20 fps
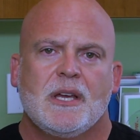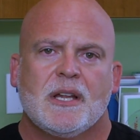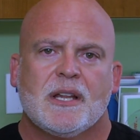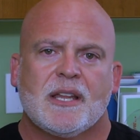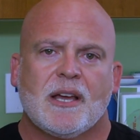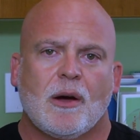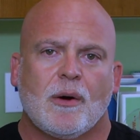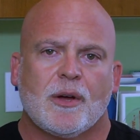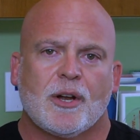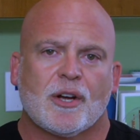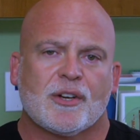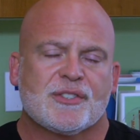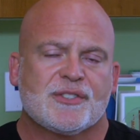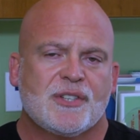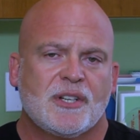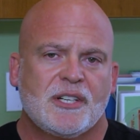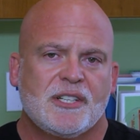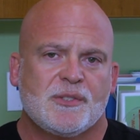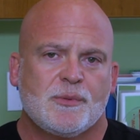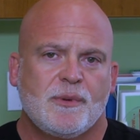Now, in our
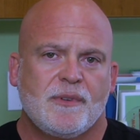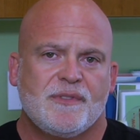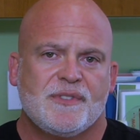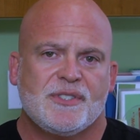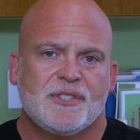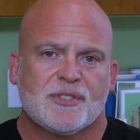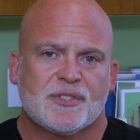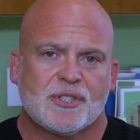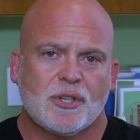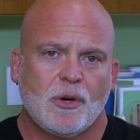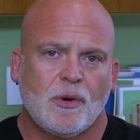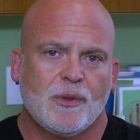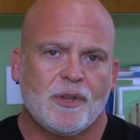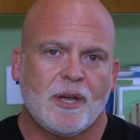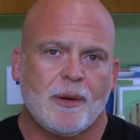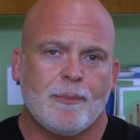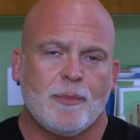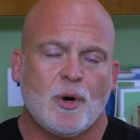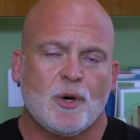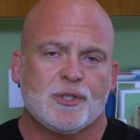studies, we've shown
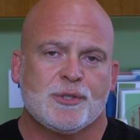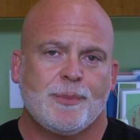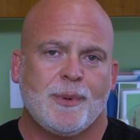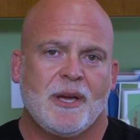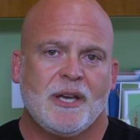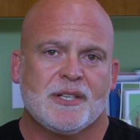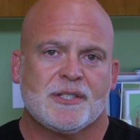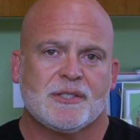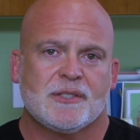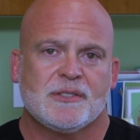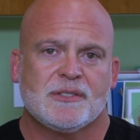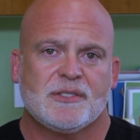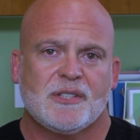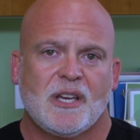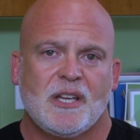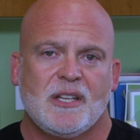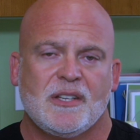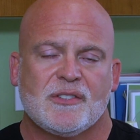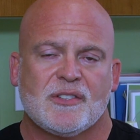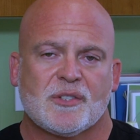that most patients,
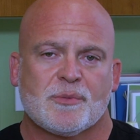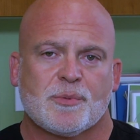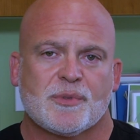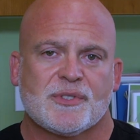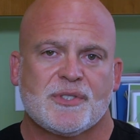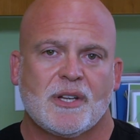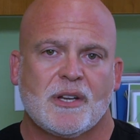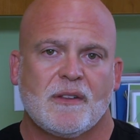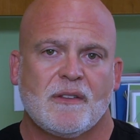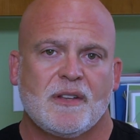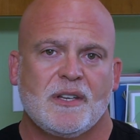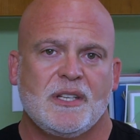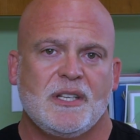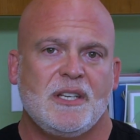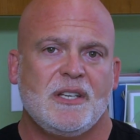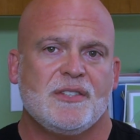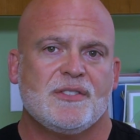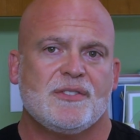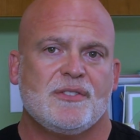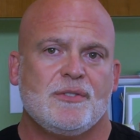86% of the
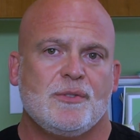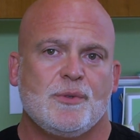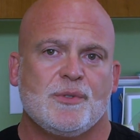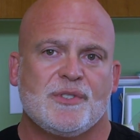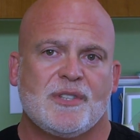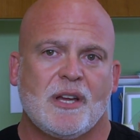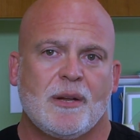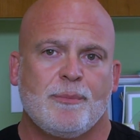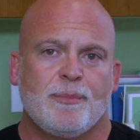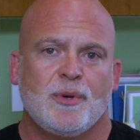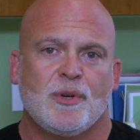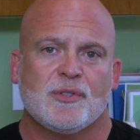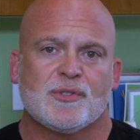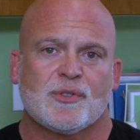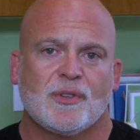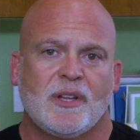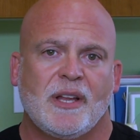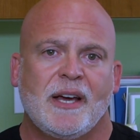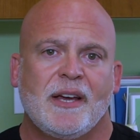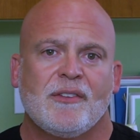needs, use 10 pills
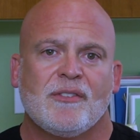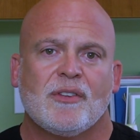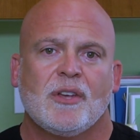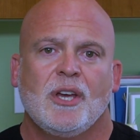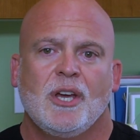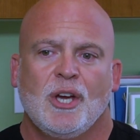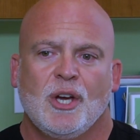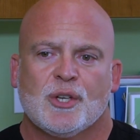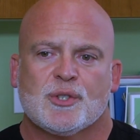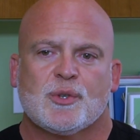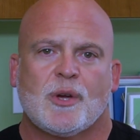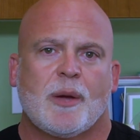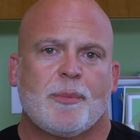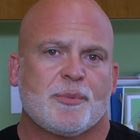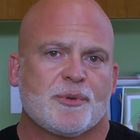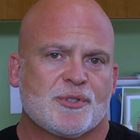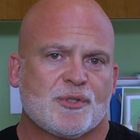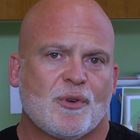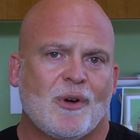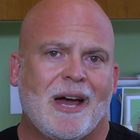or less. So I
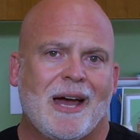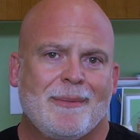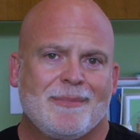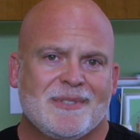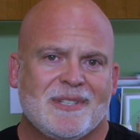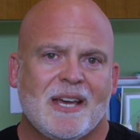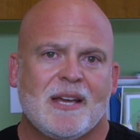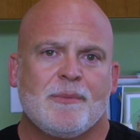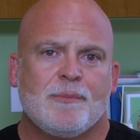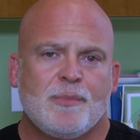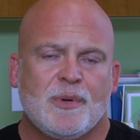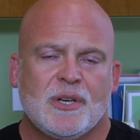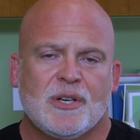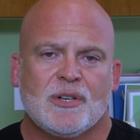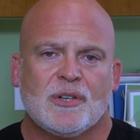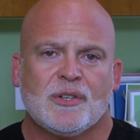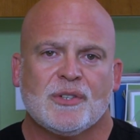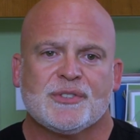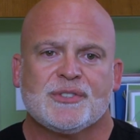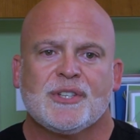prescribe 10
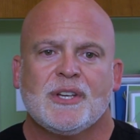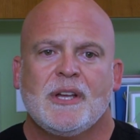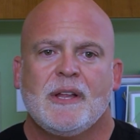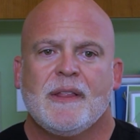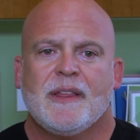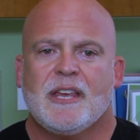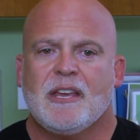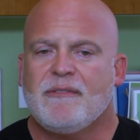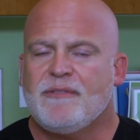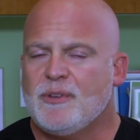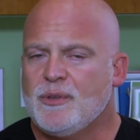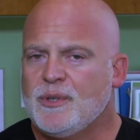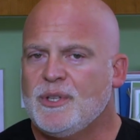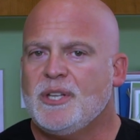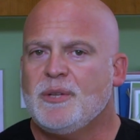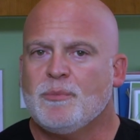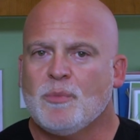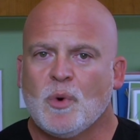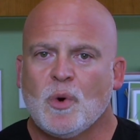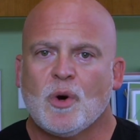pills. If you
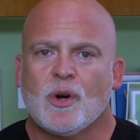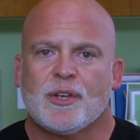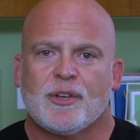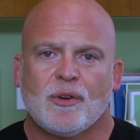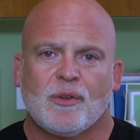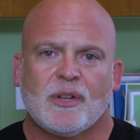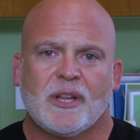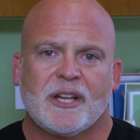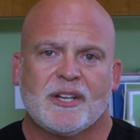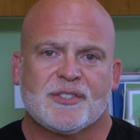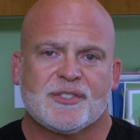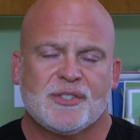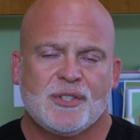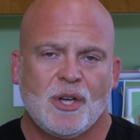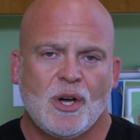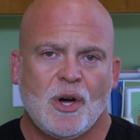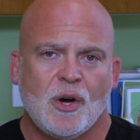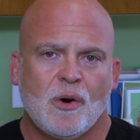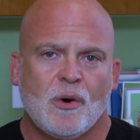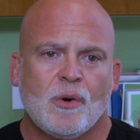need more, you'll let us
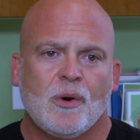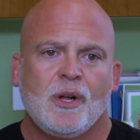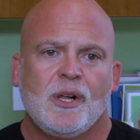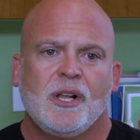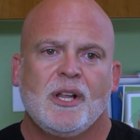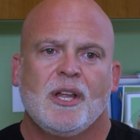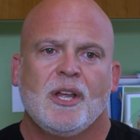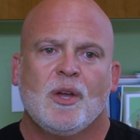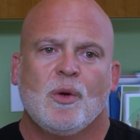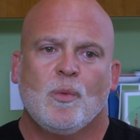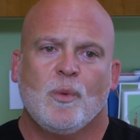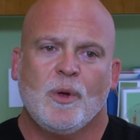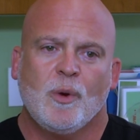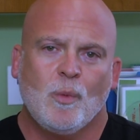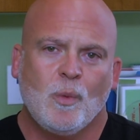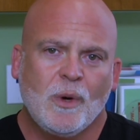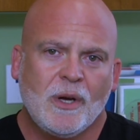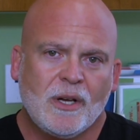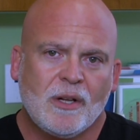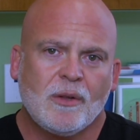know. We
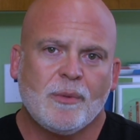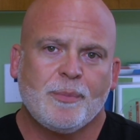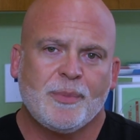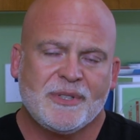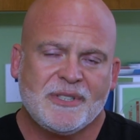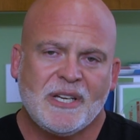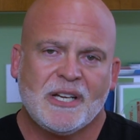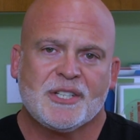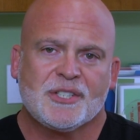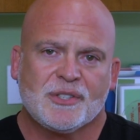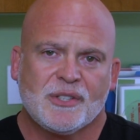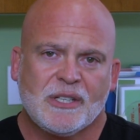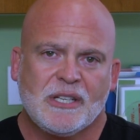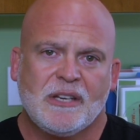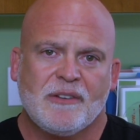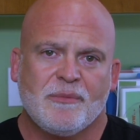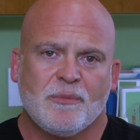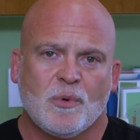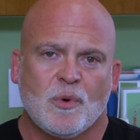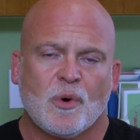will potentially
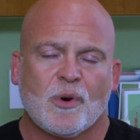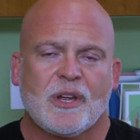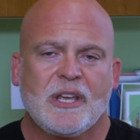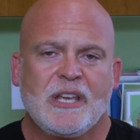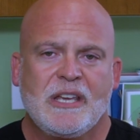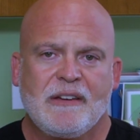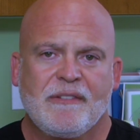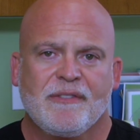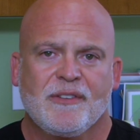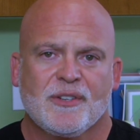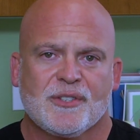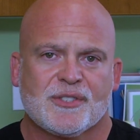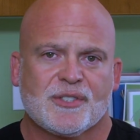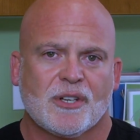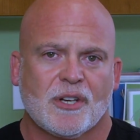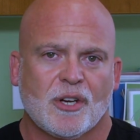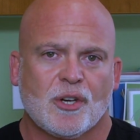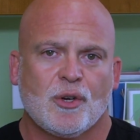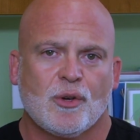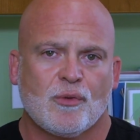give more if there's
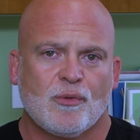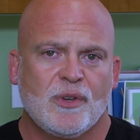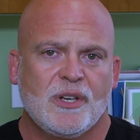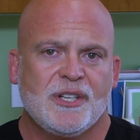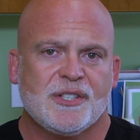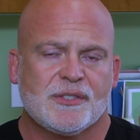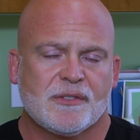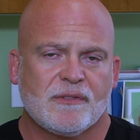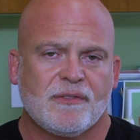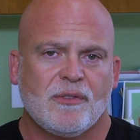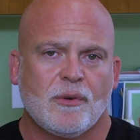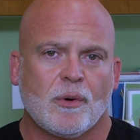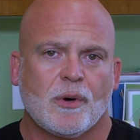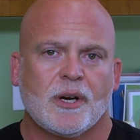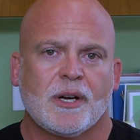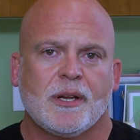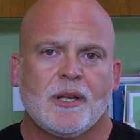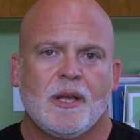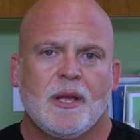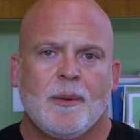a good reason for
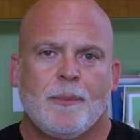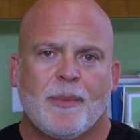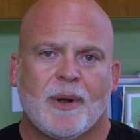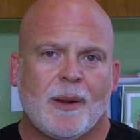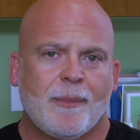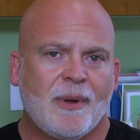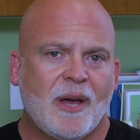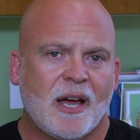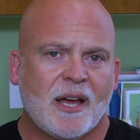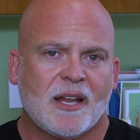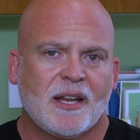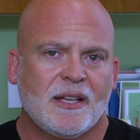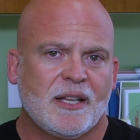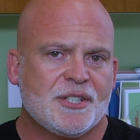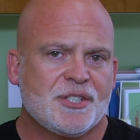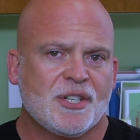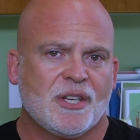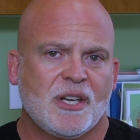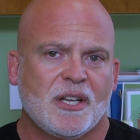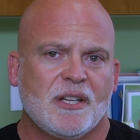it, but I'm not going to
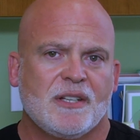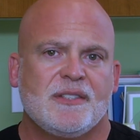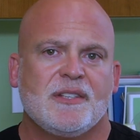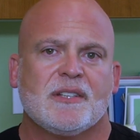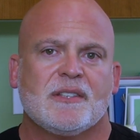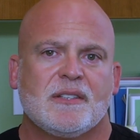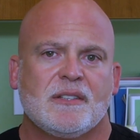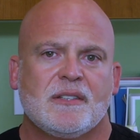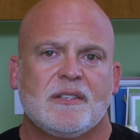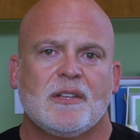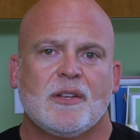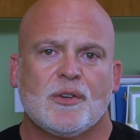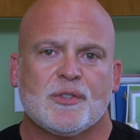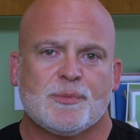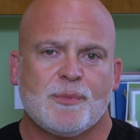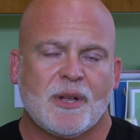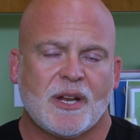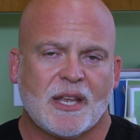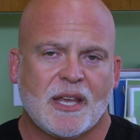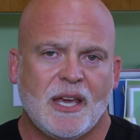let you get addicted to those
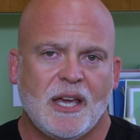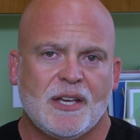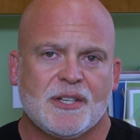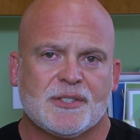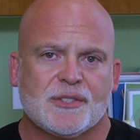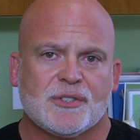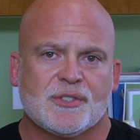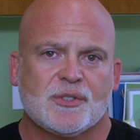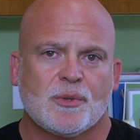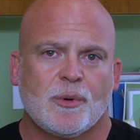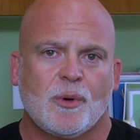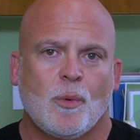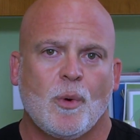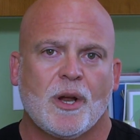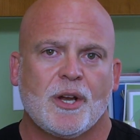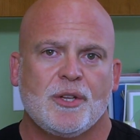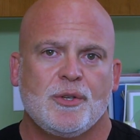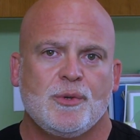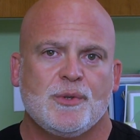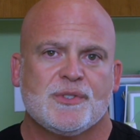medications. So we
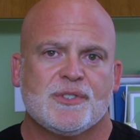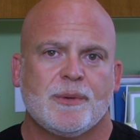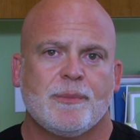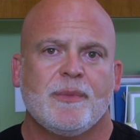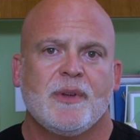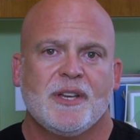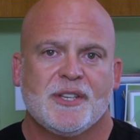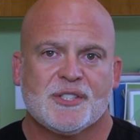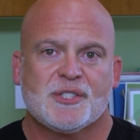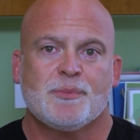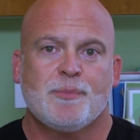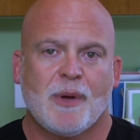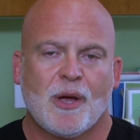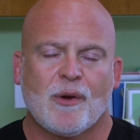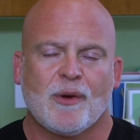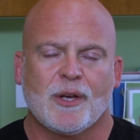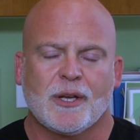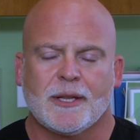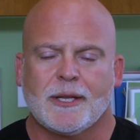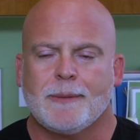want to use them
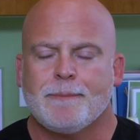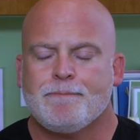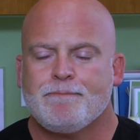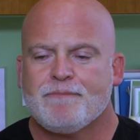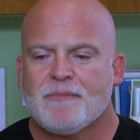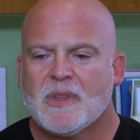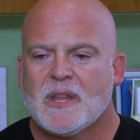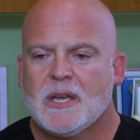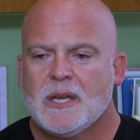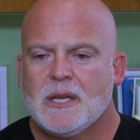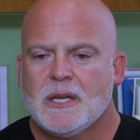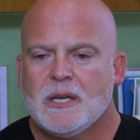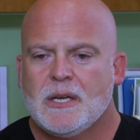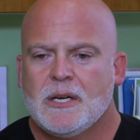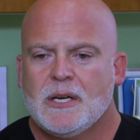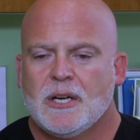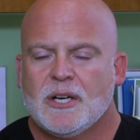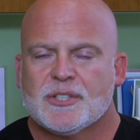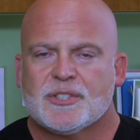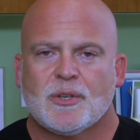sparingly.
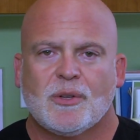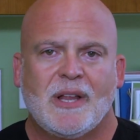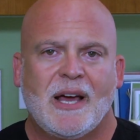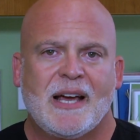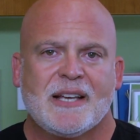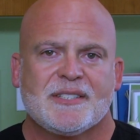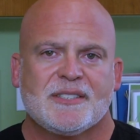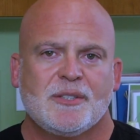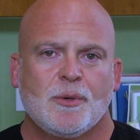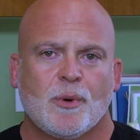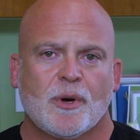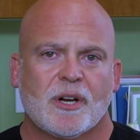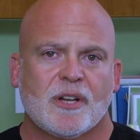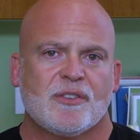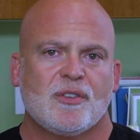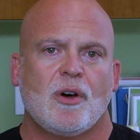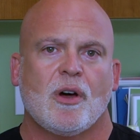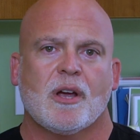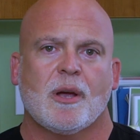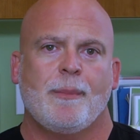So lastly, we're going
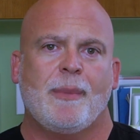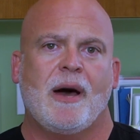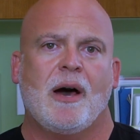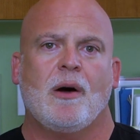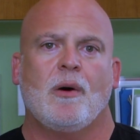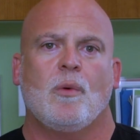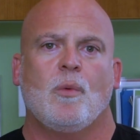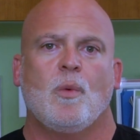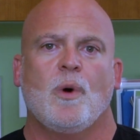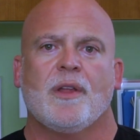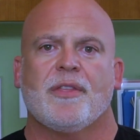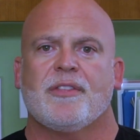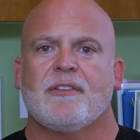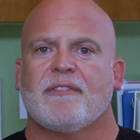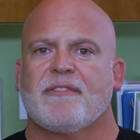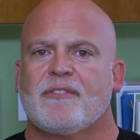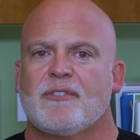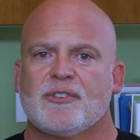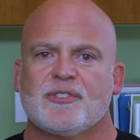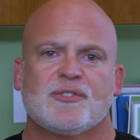to talk about what the
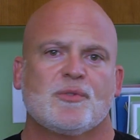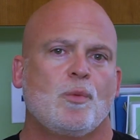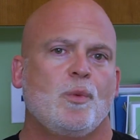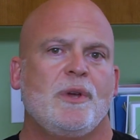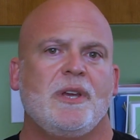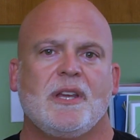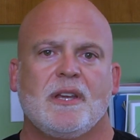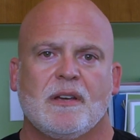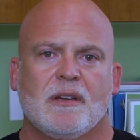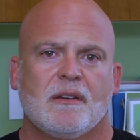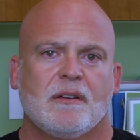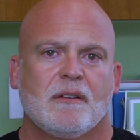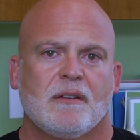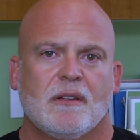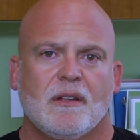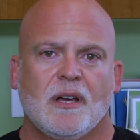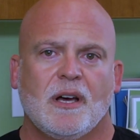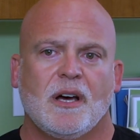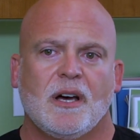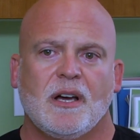first week,
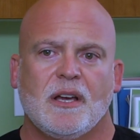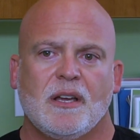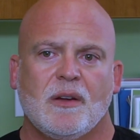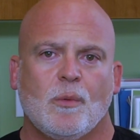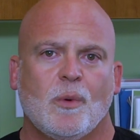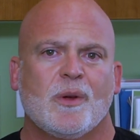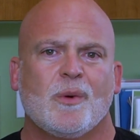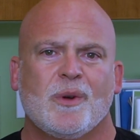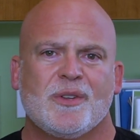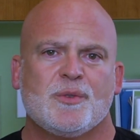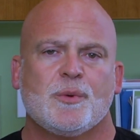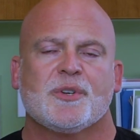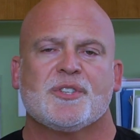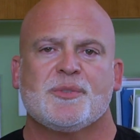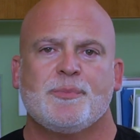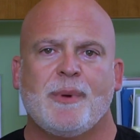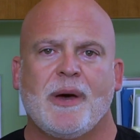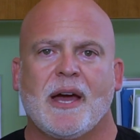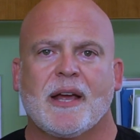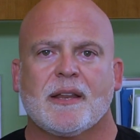what to
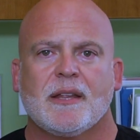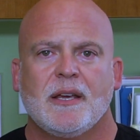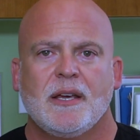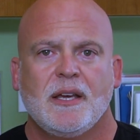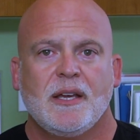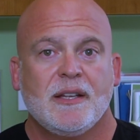expect.